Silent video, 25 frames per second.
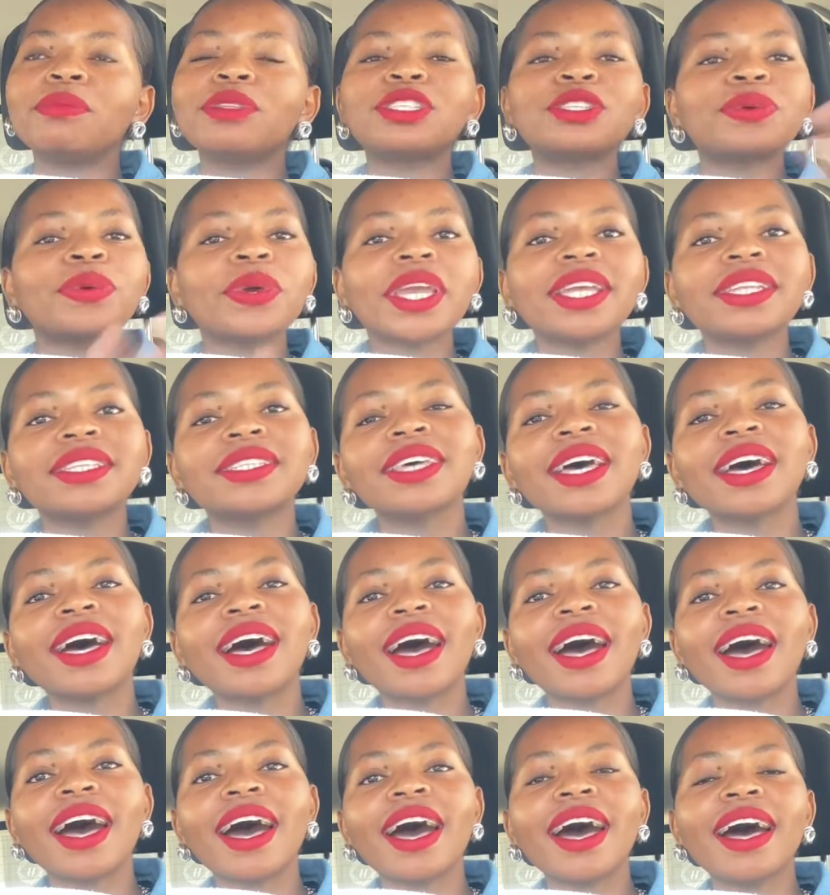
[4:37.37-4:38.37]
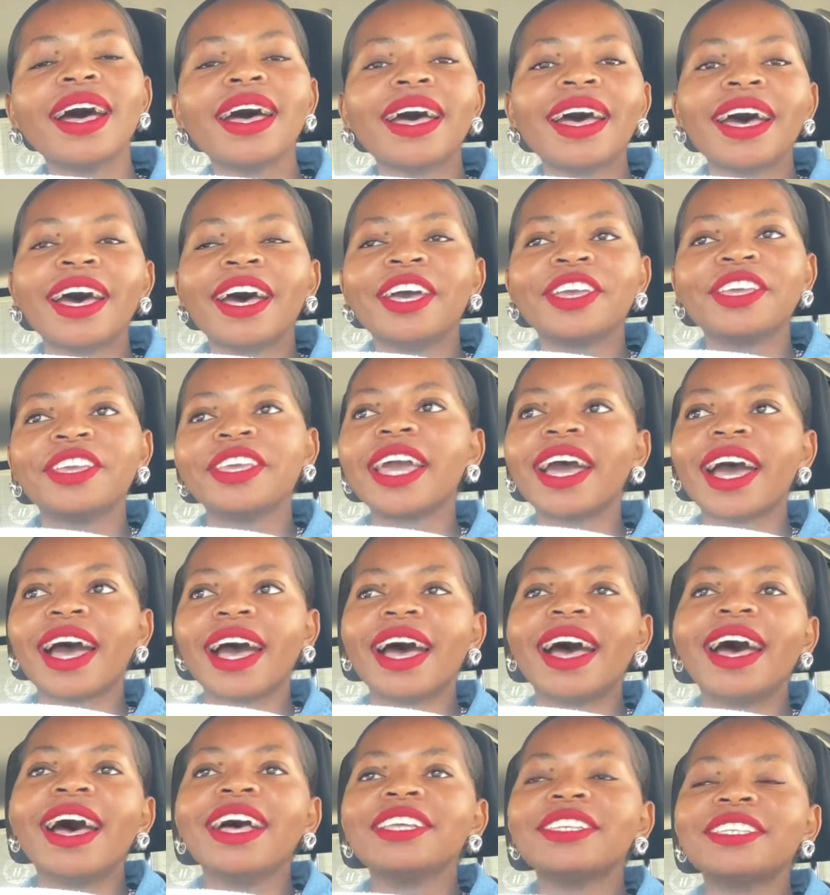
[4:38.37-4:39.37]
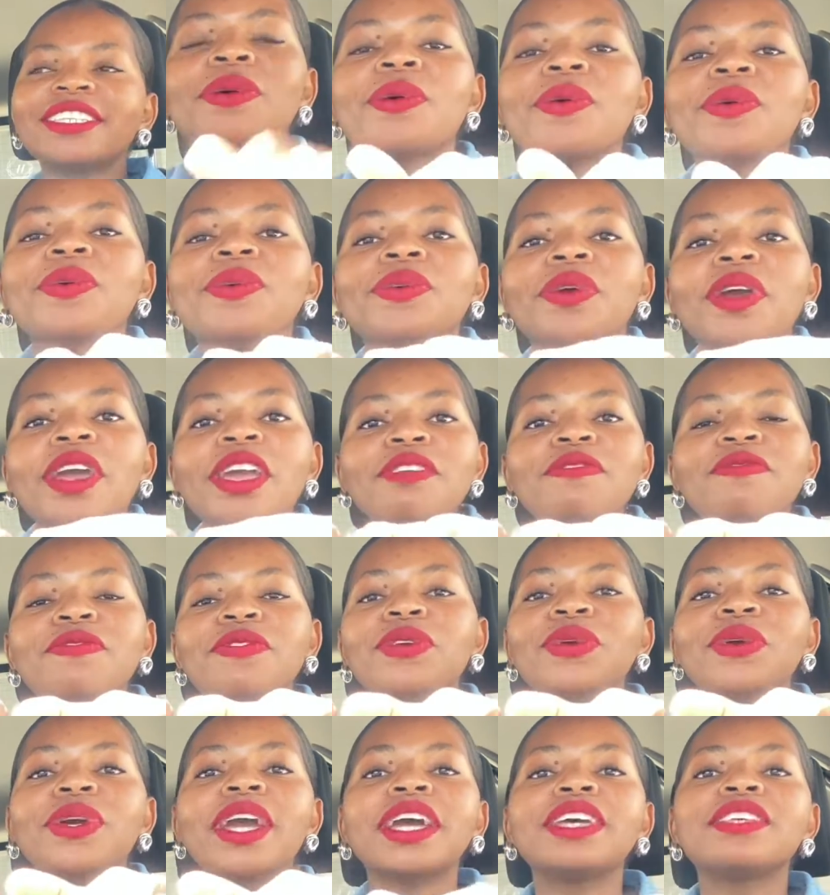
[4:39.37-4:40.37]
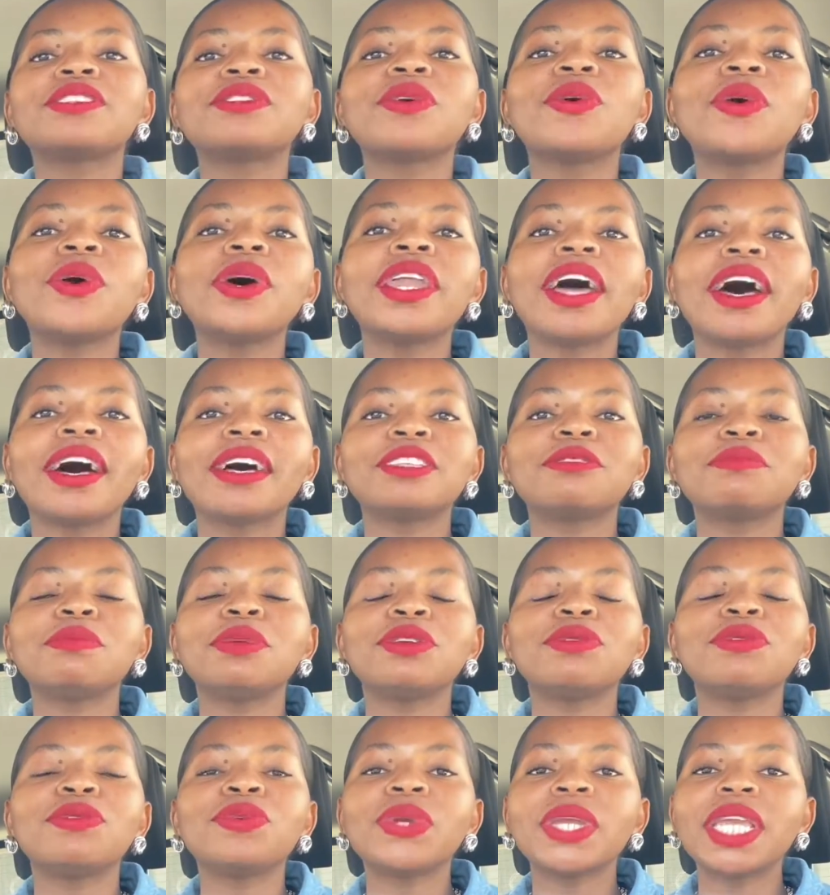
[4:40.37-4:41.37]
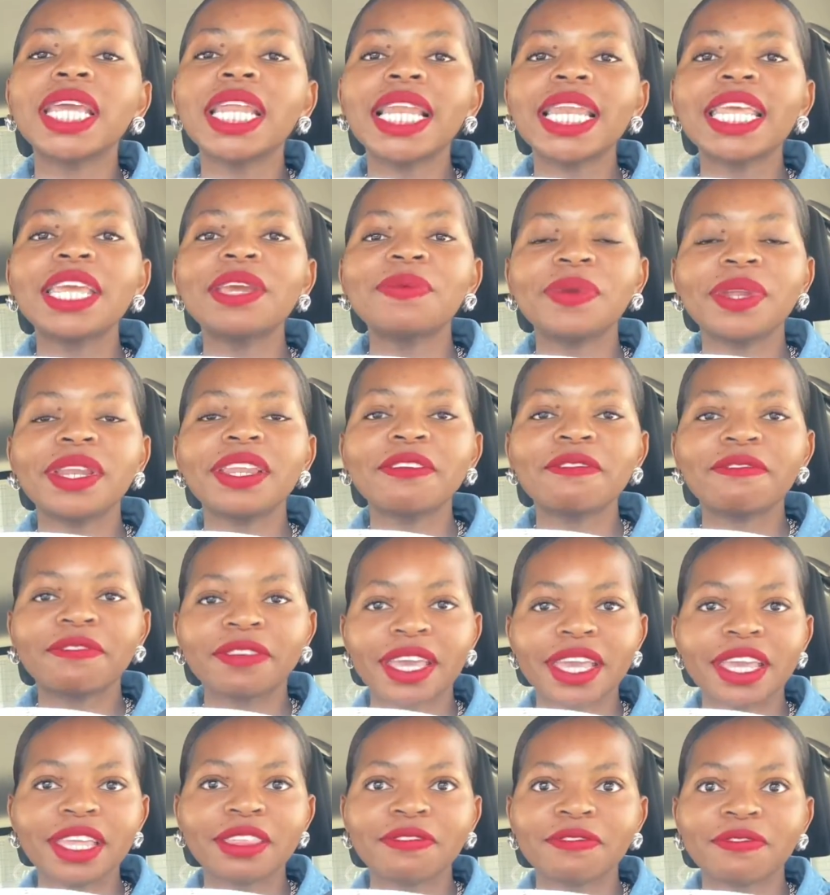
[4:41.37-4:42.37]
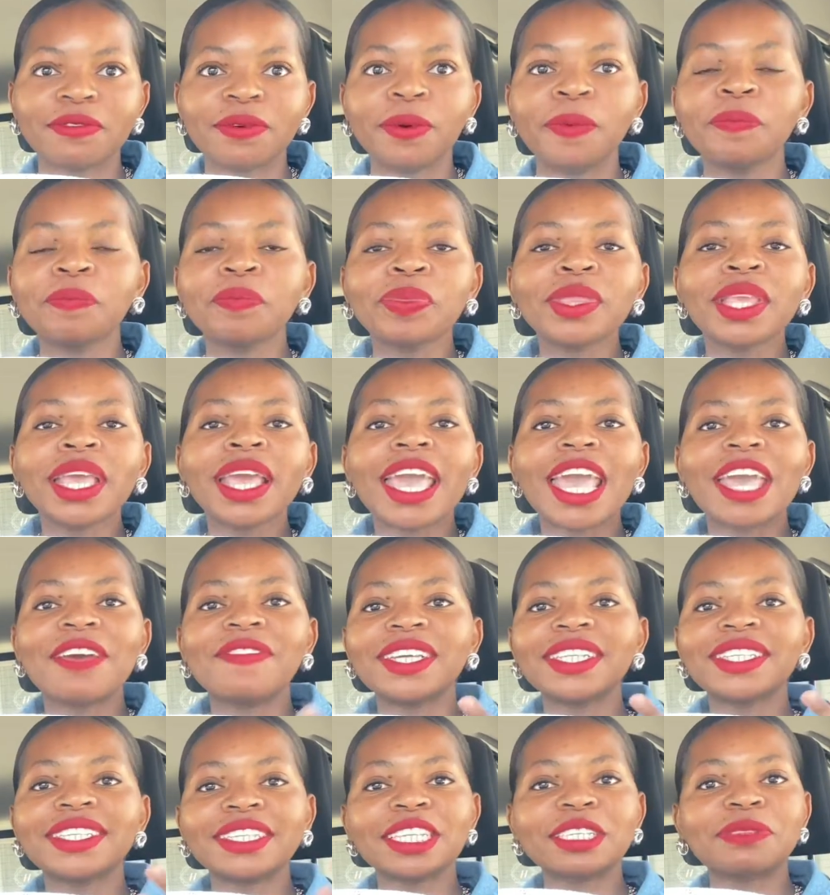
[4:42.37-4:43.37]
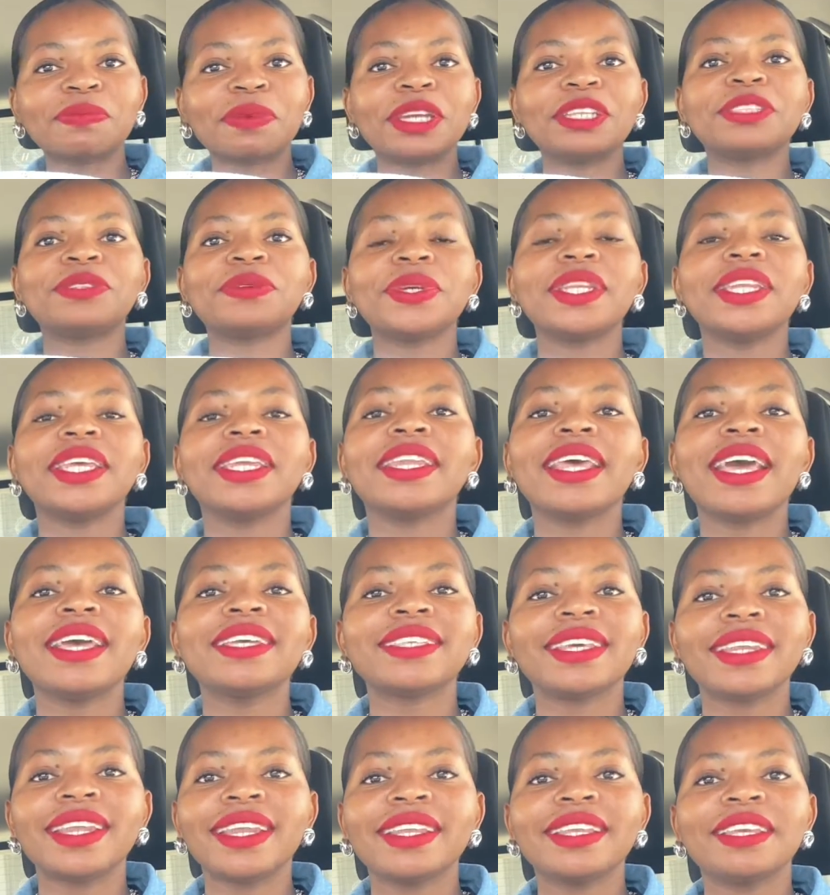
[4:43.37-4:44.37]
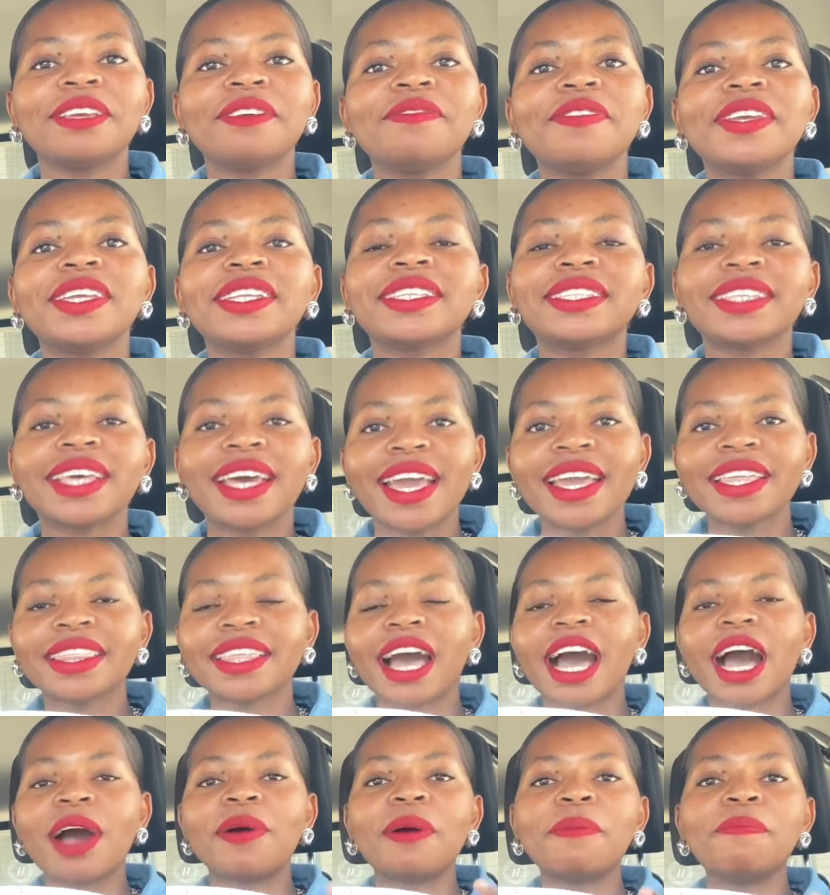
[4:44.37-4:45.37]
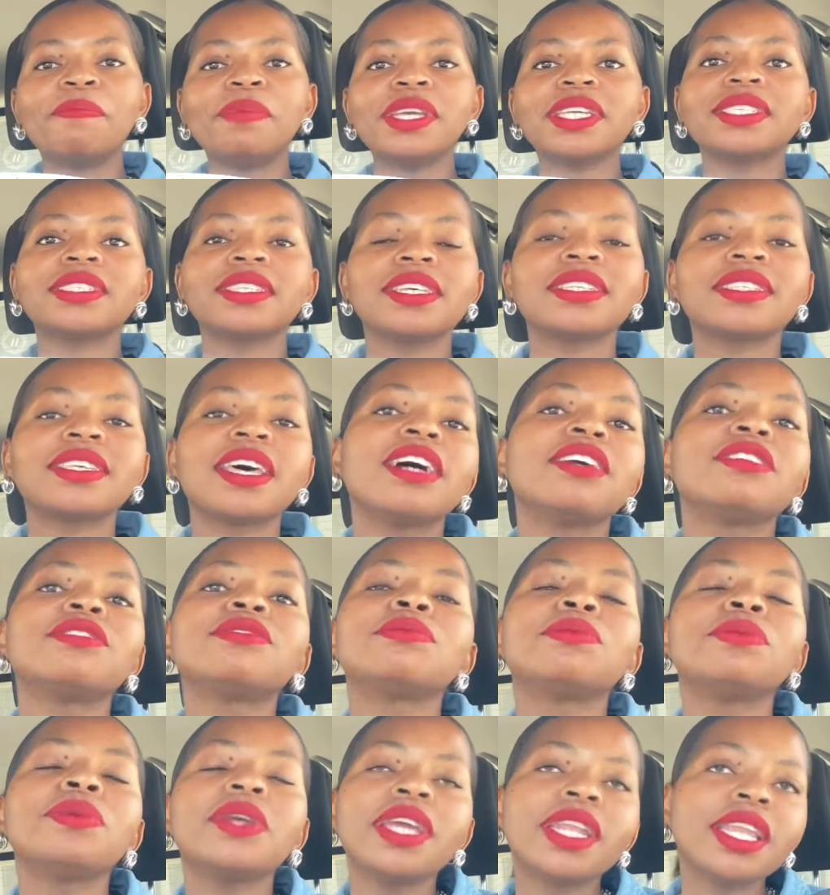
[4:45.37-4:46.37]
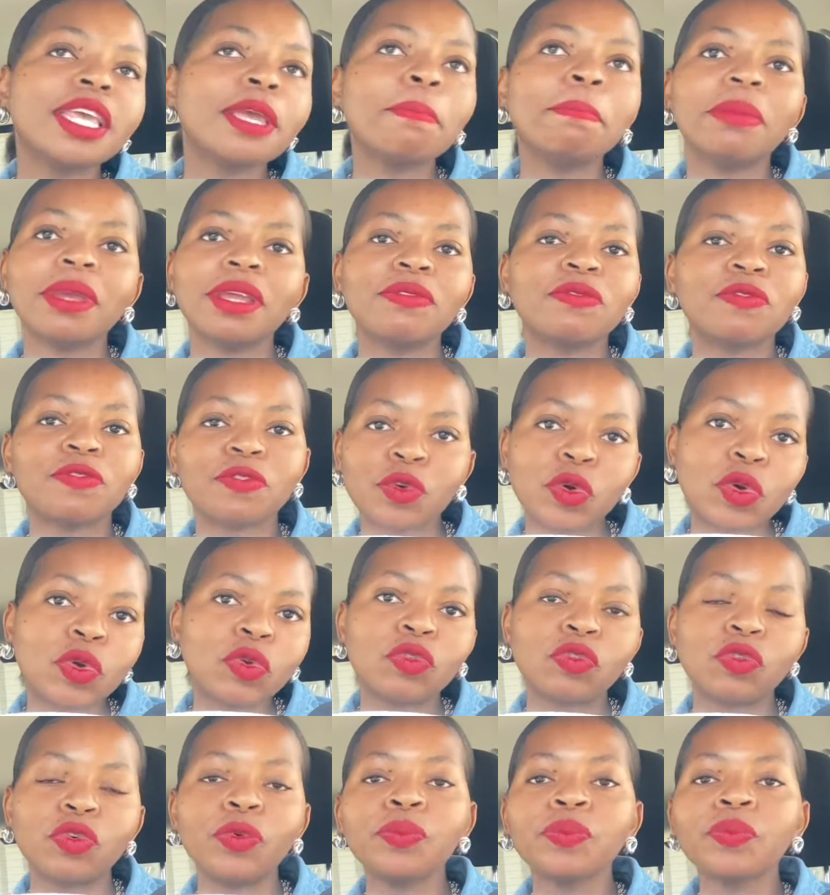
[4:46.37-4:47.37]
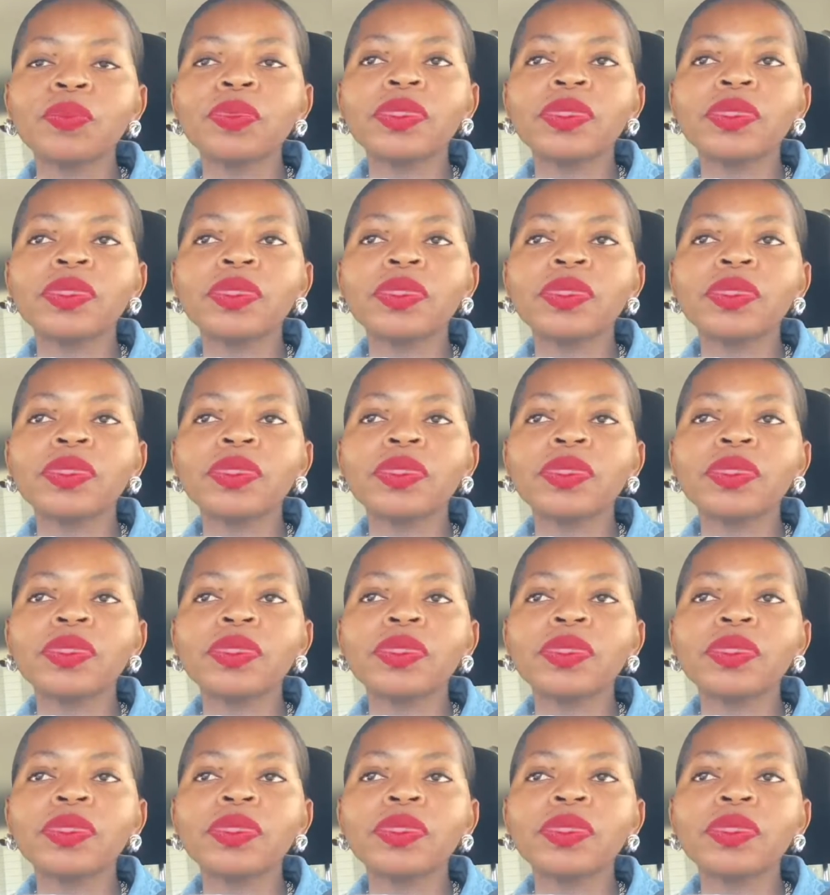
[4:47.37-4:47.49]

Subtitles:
Twitter. Yeah, so grateful, you guys. God has been really, really faithful. Ever since my twin and I started giving tithe, our business has really been fruitful.